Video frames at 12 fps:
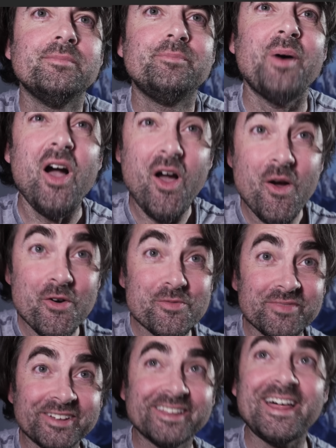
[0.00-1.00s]
Boom!
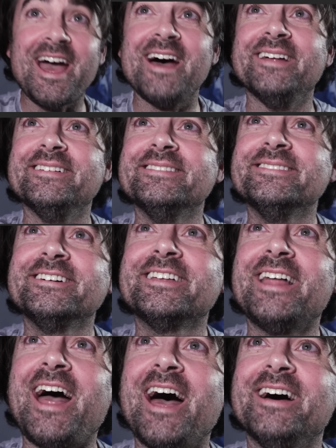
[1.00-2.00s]
Look at that! Look at
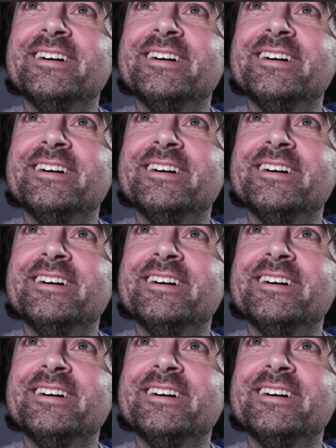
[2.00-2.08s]
that!